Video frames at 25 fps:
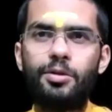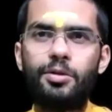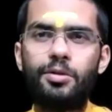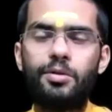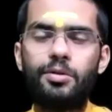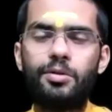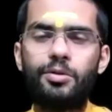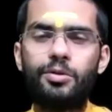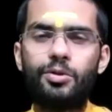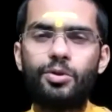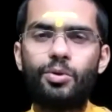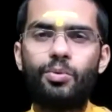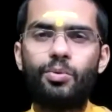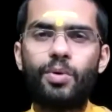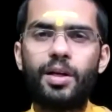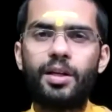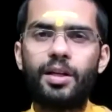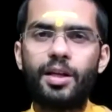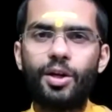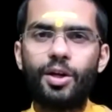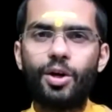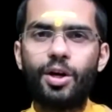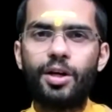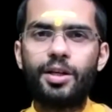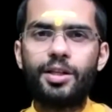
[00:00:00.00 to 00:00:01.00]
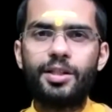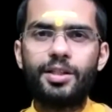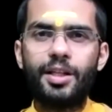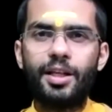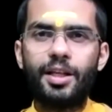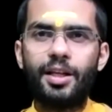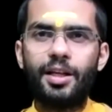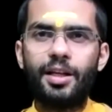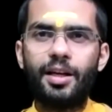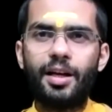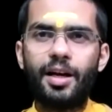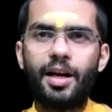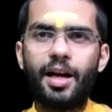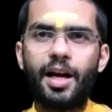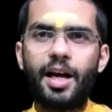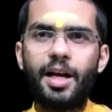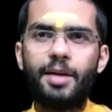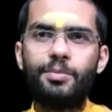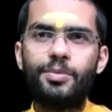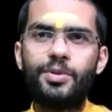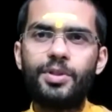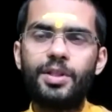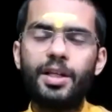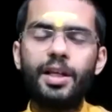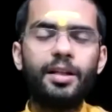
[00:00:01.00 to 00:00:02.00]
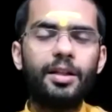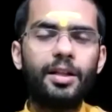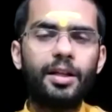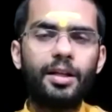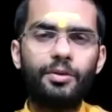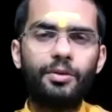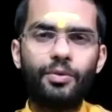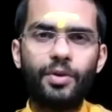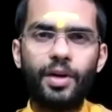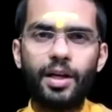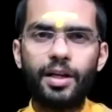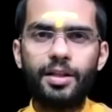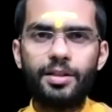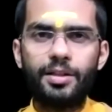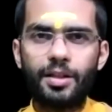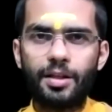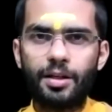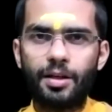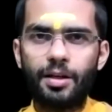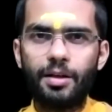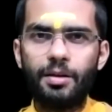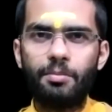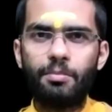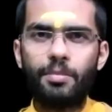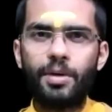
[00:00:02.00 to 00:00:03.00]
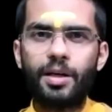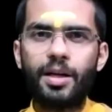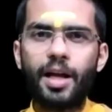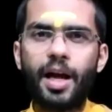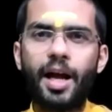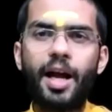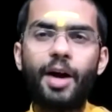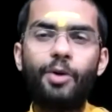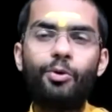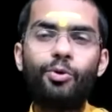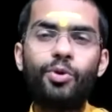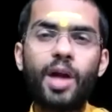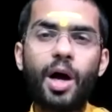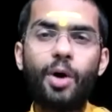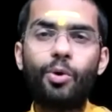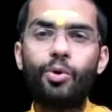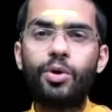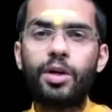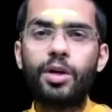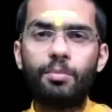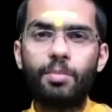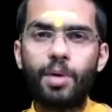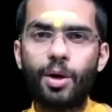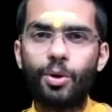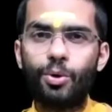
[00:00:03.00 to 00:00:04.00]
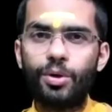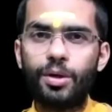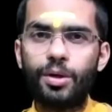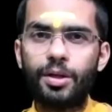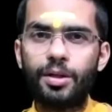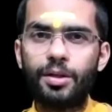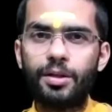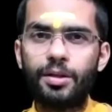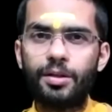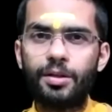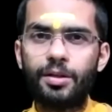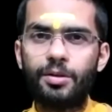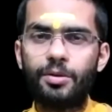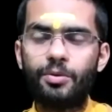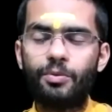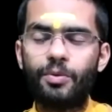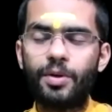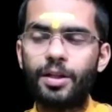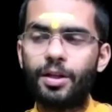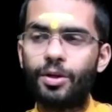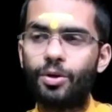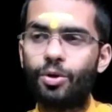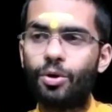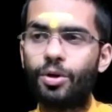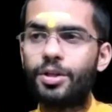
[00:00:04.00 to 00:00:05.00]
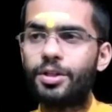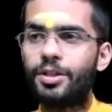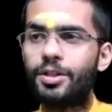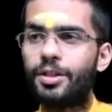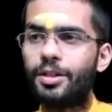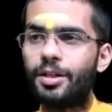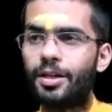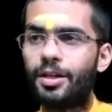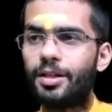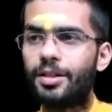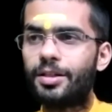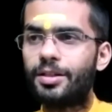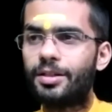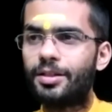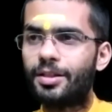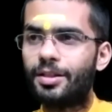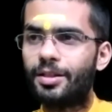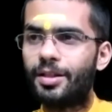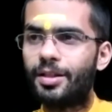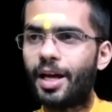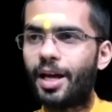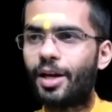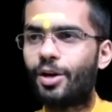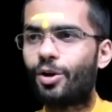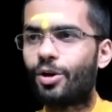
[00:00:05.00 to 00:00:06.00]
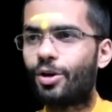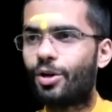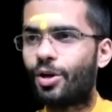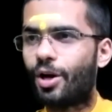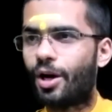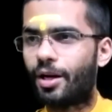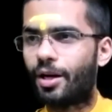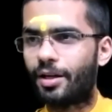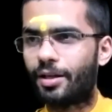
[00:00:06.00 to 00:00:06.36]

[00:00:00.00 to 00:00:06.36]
So one cannot say, I am seeing the reflection, but I have doubt about whether original is there or not.